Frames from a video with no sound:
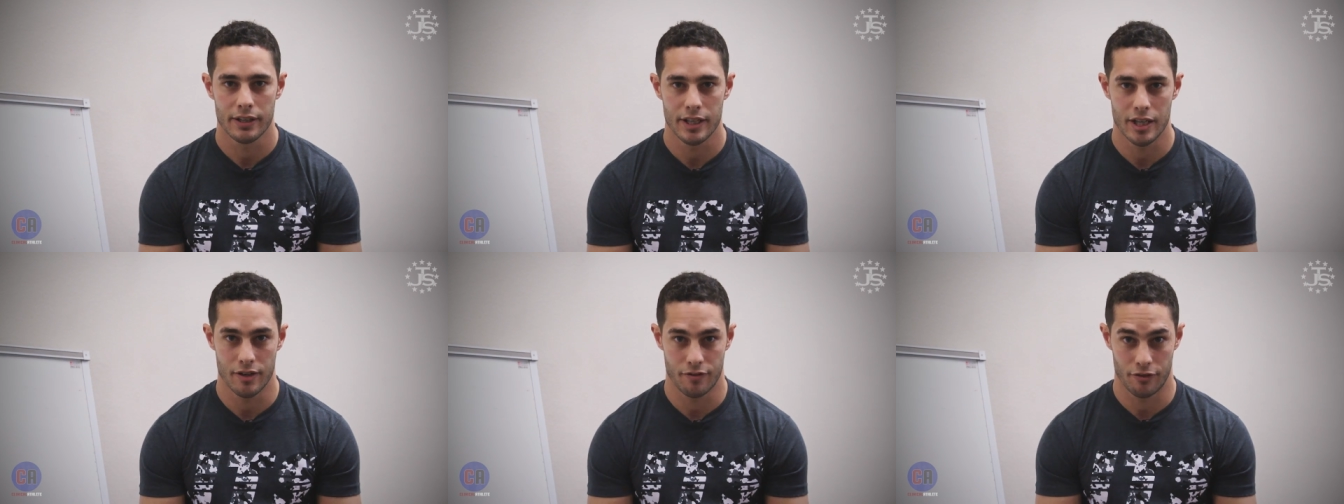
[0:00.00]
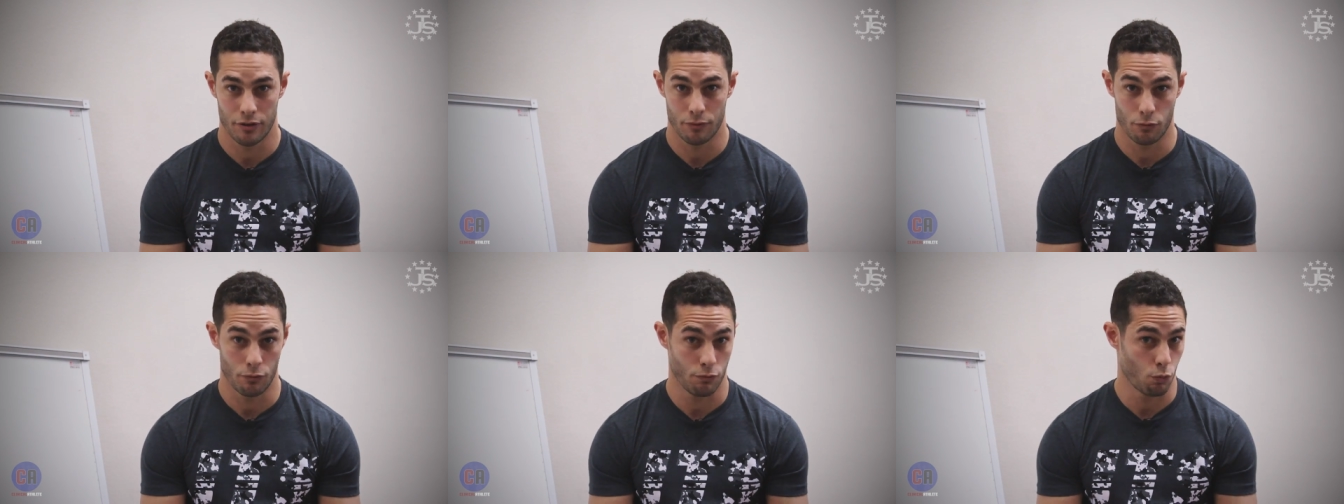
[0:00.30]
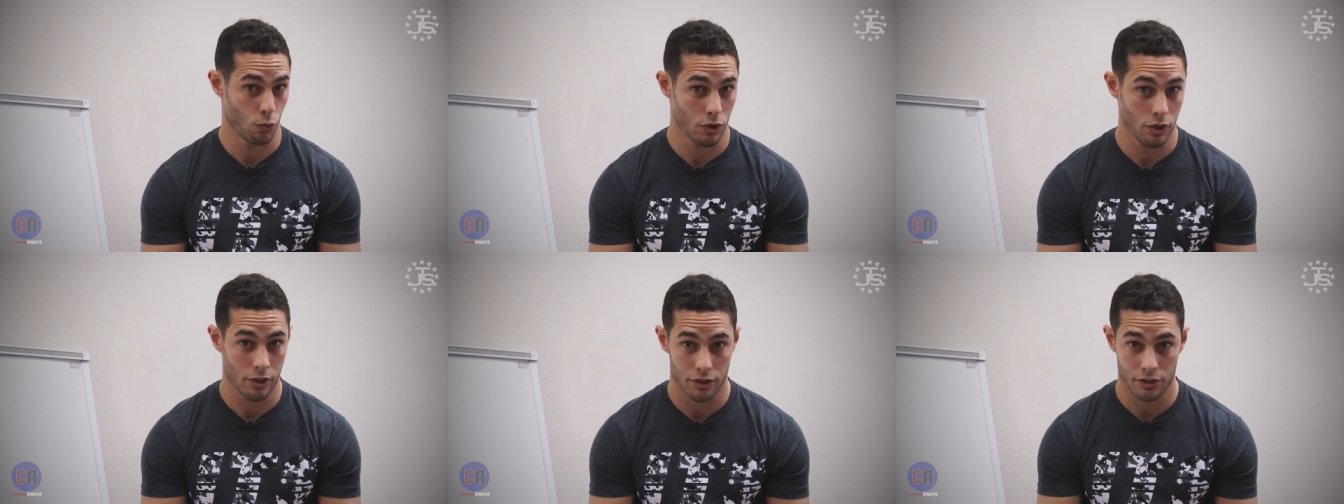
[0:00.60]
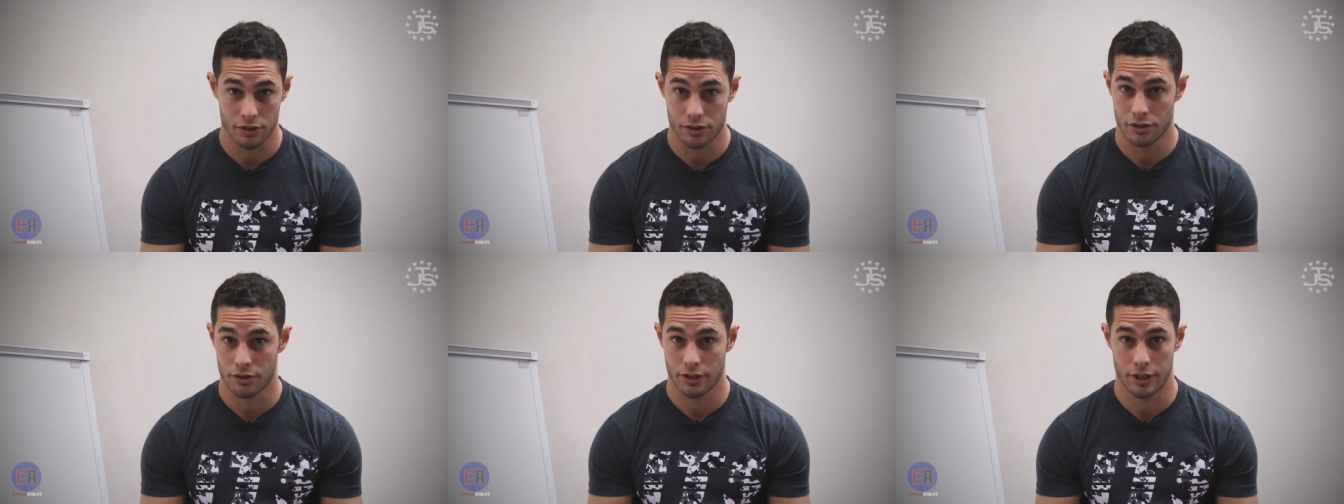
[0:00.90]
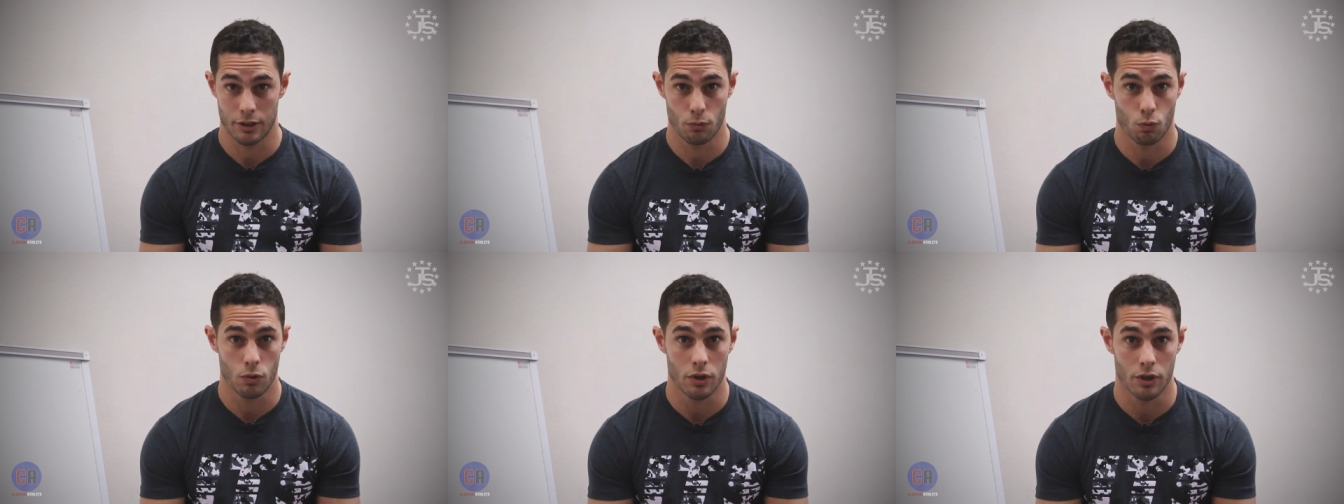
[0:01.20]
If it works,
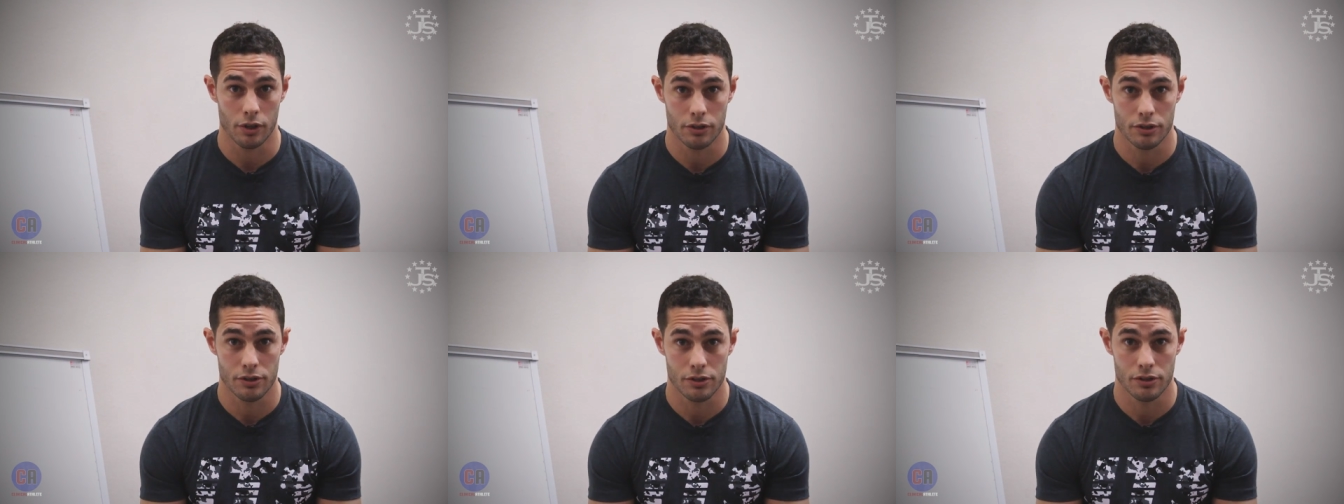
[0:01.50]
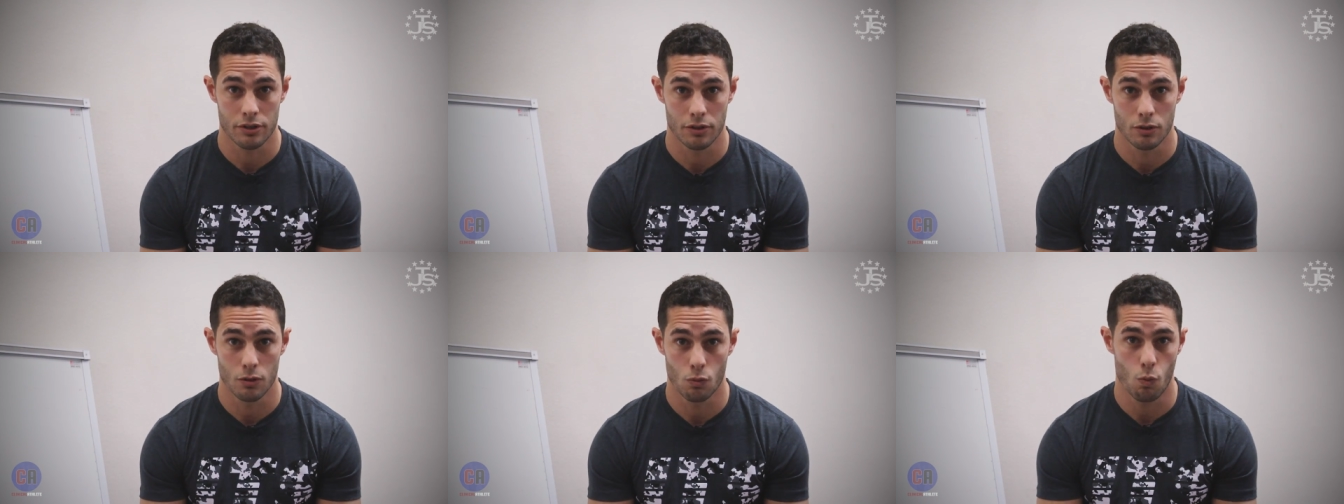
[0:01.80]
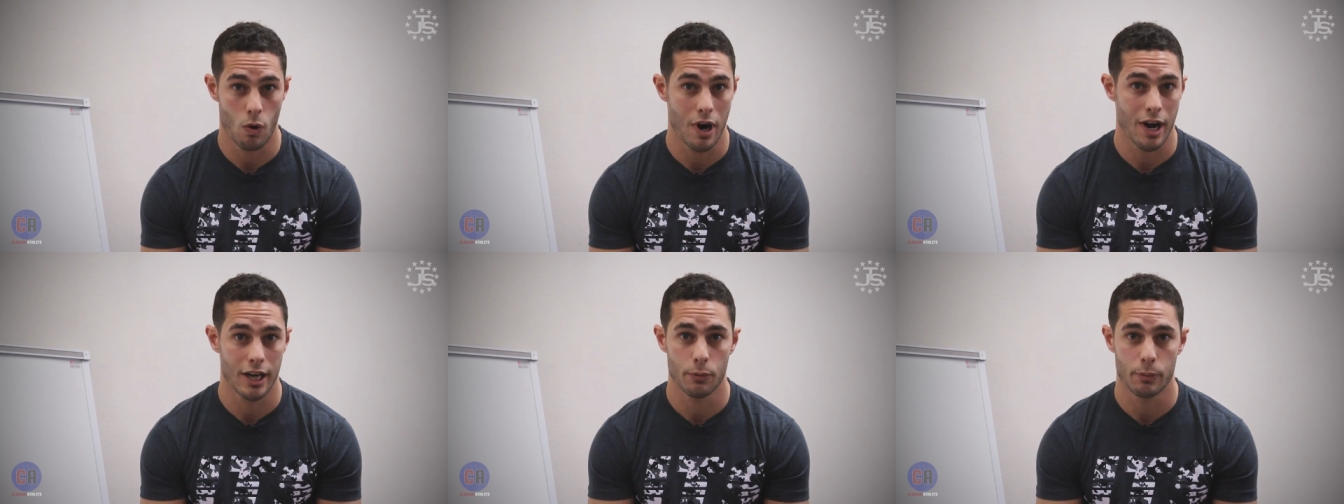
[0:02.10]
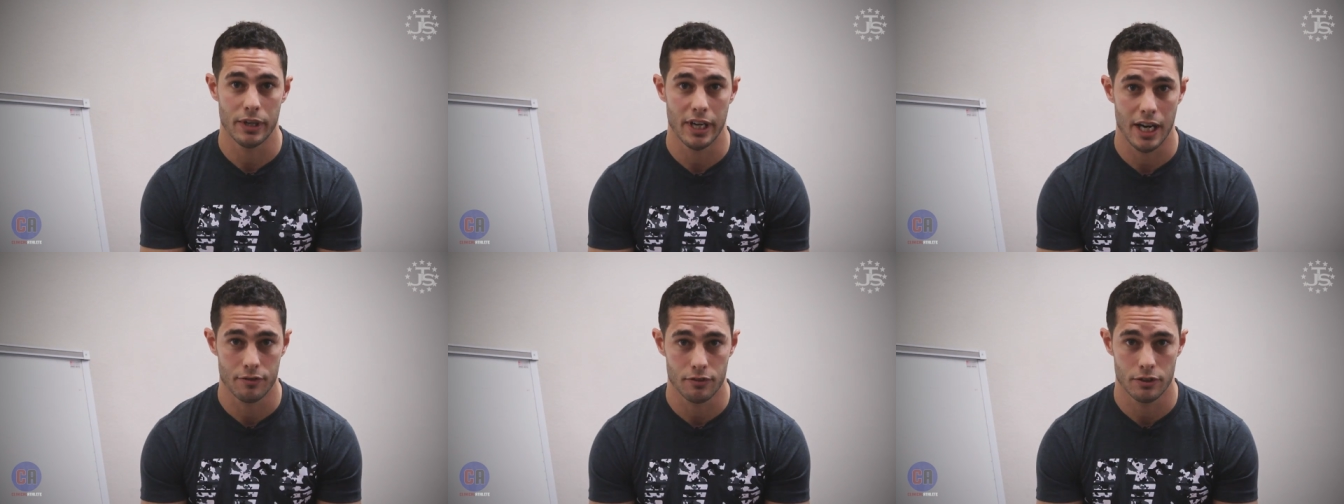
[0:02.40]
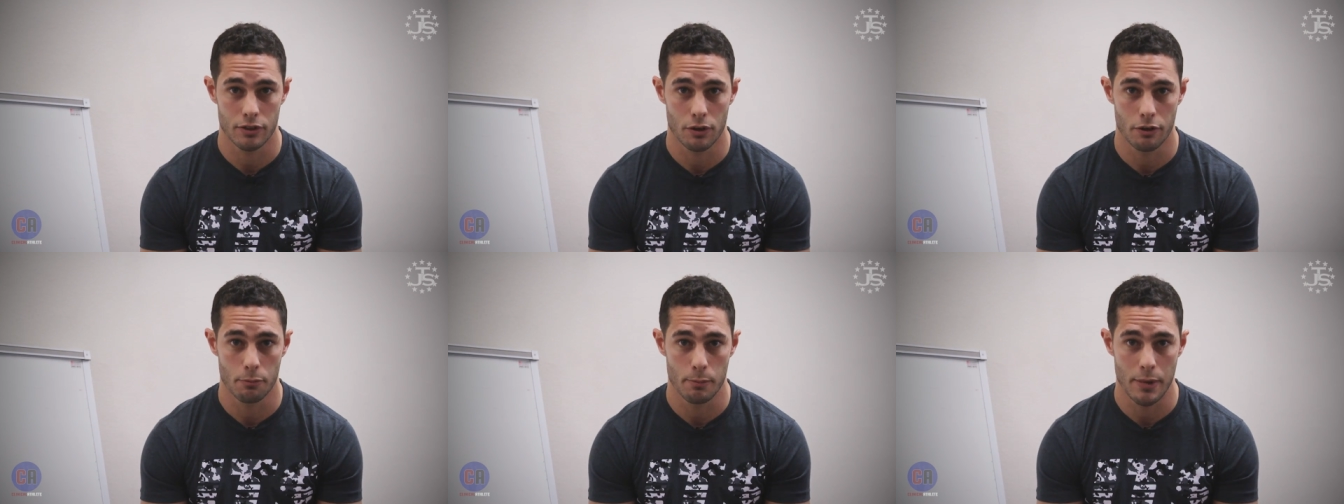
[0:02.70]
it works. Why do we have
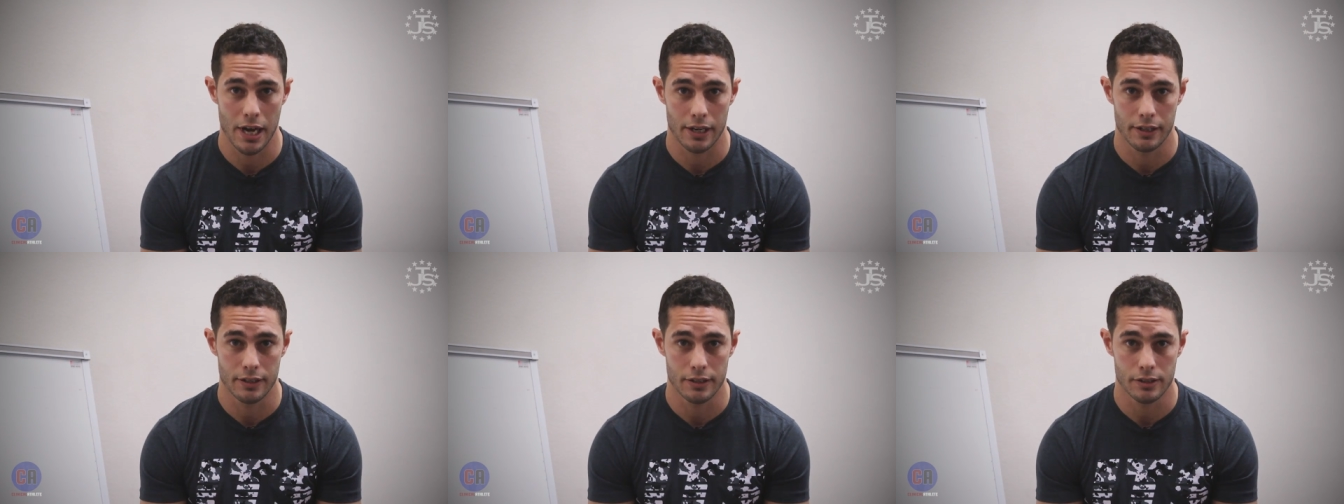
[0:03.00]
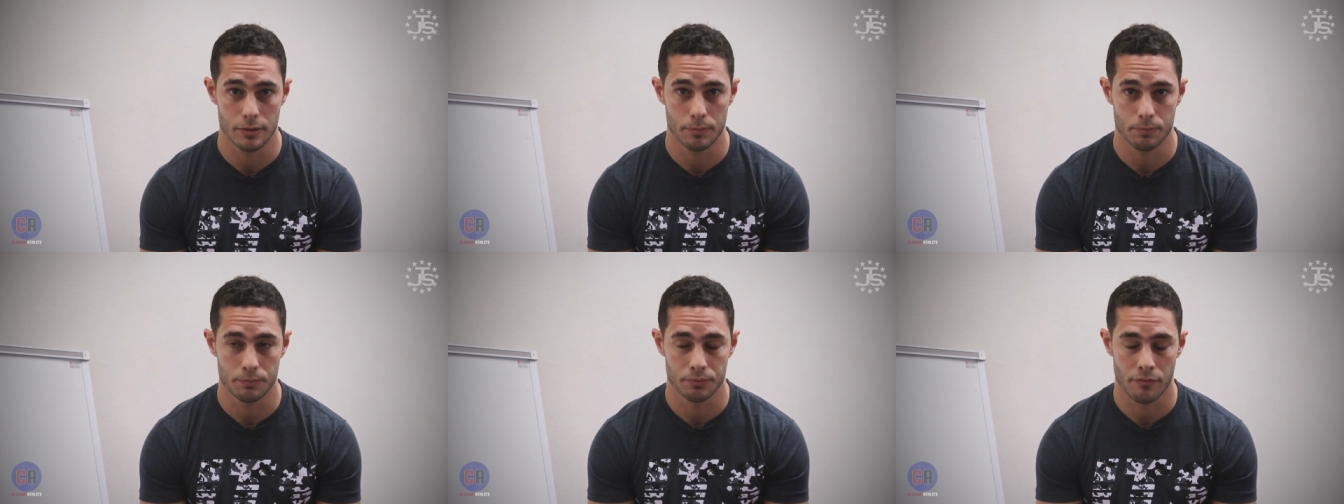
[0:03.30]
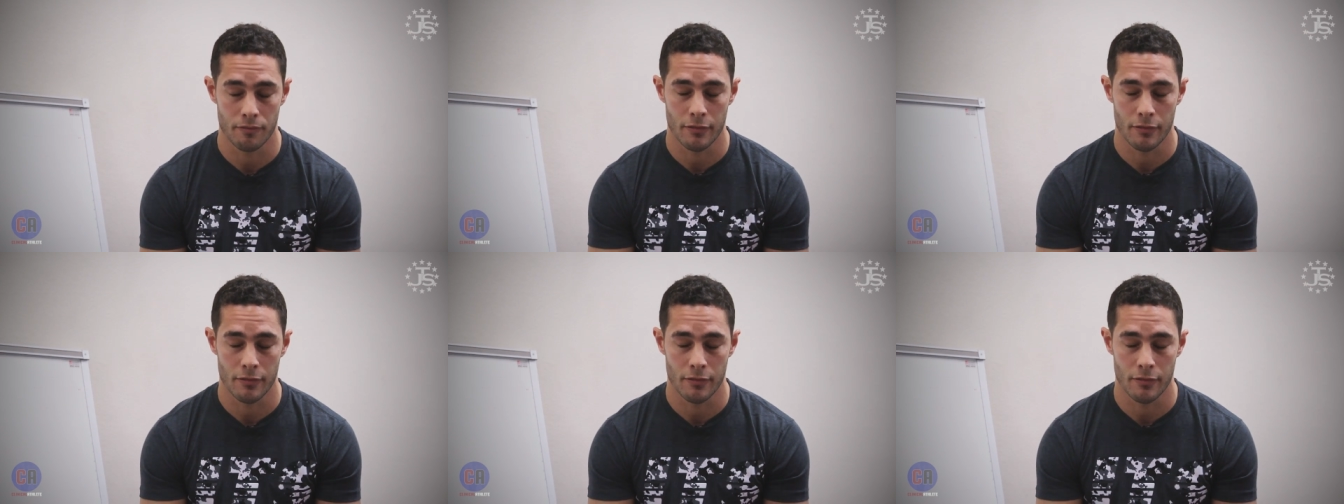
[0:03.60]
to know the mechanism?